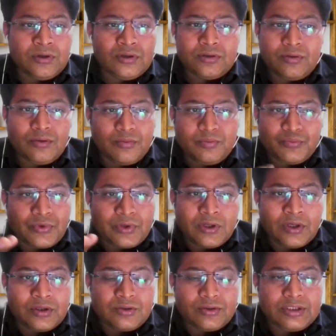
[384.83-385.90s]
So,
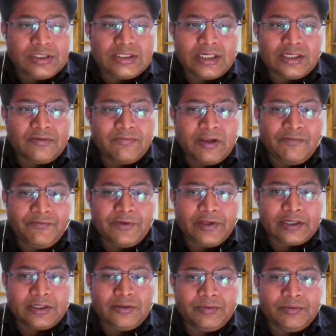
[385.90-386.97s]
so these are the welfare
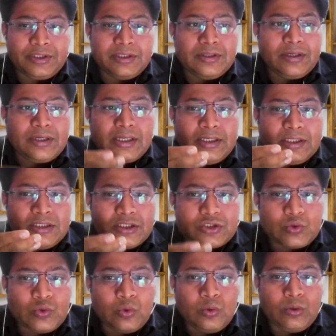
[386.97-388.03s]
activity running the
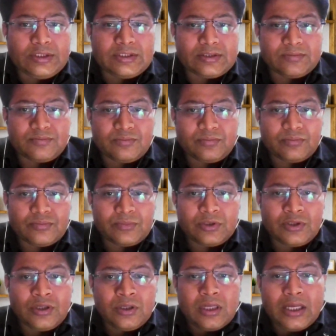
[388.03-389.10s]
schools
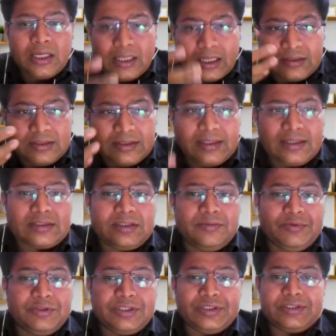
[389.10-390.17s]
and other
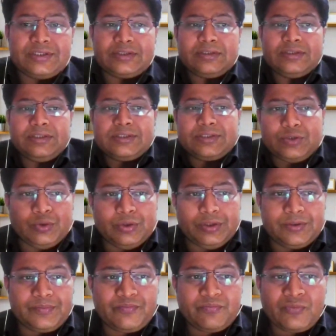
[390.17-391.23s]
activities it's
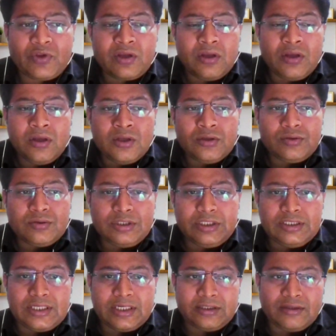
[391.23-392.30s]
doing so
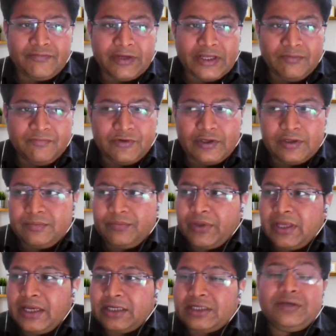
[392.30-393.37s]
these are the welfare
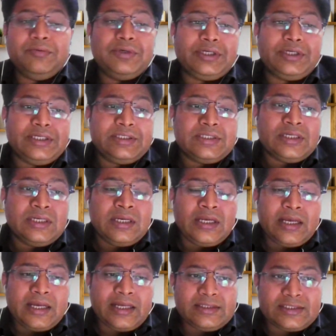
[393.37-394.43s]
activities
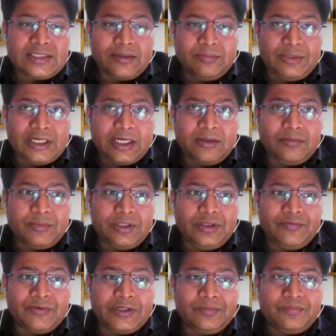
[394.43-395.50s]
and sometime
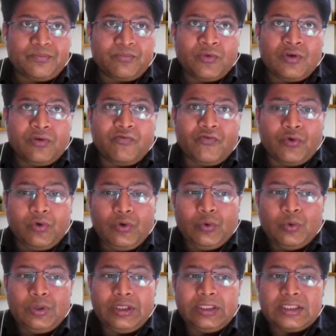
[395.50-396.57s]
even for
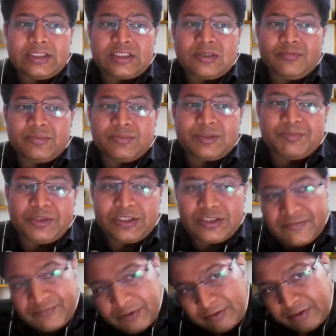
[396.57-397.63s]
doing the some
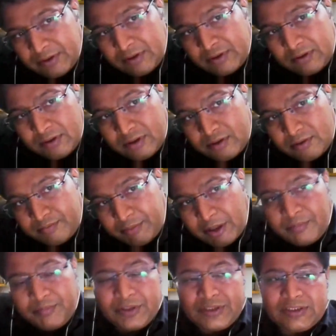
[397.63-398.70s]
specific uh,
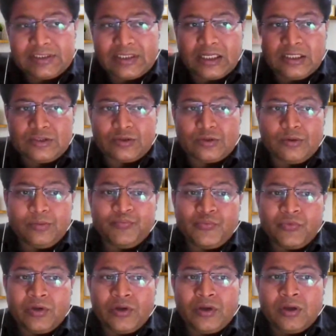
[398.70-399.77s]
purposes also
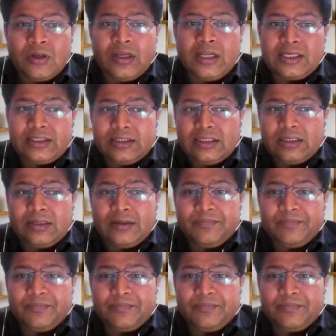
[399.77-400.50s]
like the